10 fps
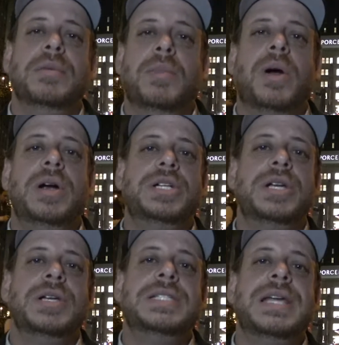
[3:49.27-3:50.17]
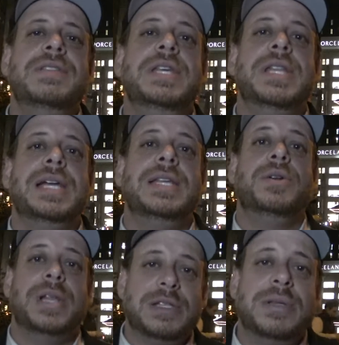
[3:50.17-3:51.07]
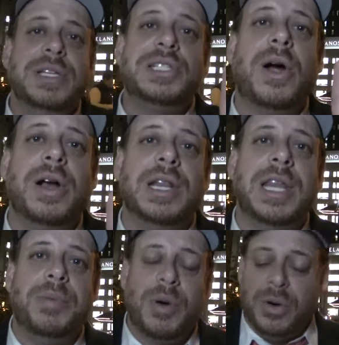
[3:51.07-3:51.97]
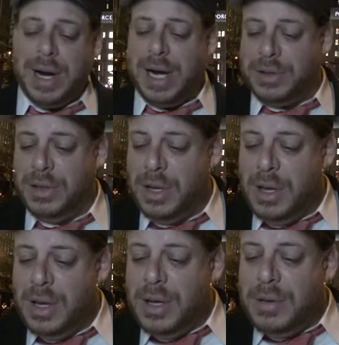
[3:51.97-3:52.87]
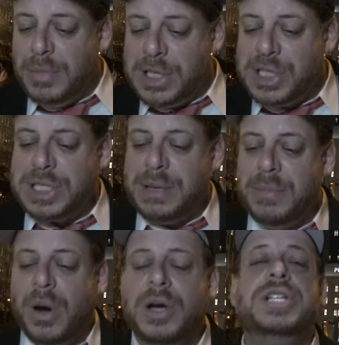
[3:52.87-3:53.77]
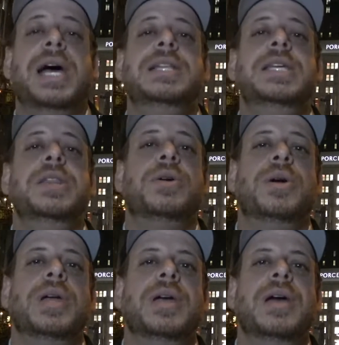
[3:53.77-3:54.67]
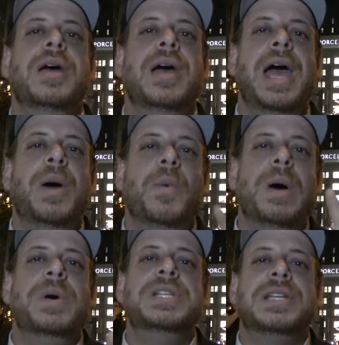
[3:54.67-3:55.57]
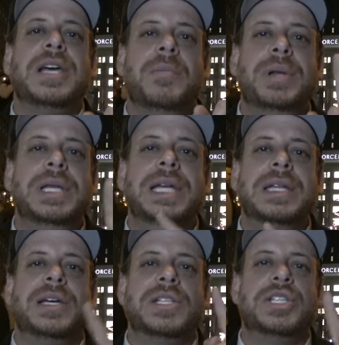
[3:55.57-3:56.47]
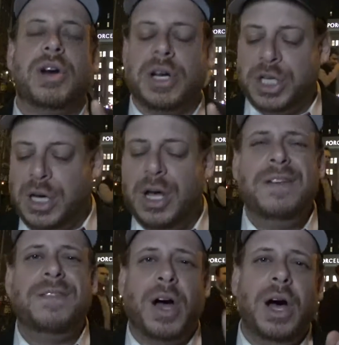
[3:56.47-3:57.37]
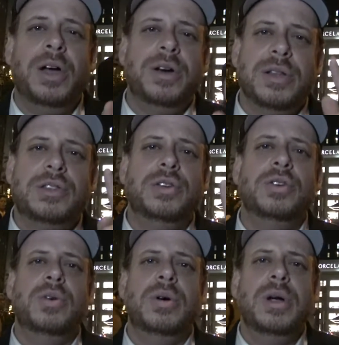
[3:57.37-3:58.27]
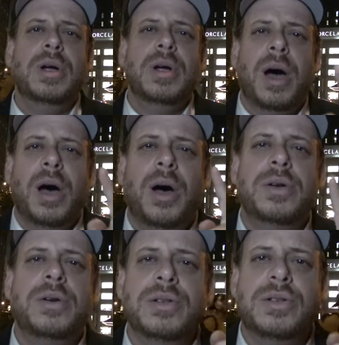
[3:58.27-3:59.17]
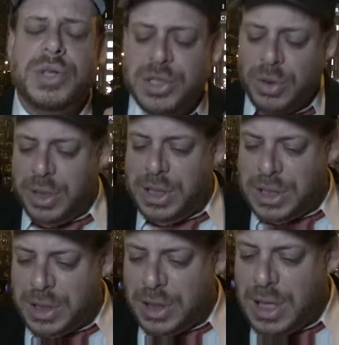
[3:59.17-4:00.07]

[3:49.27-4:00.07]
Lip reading: March 17th, 1930. That's when they started it. They broke ground. Let's just say March 1930. And when was it completed, the construction for 102 stories?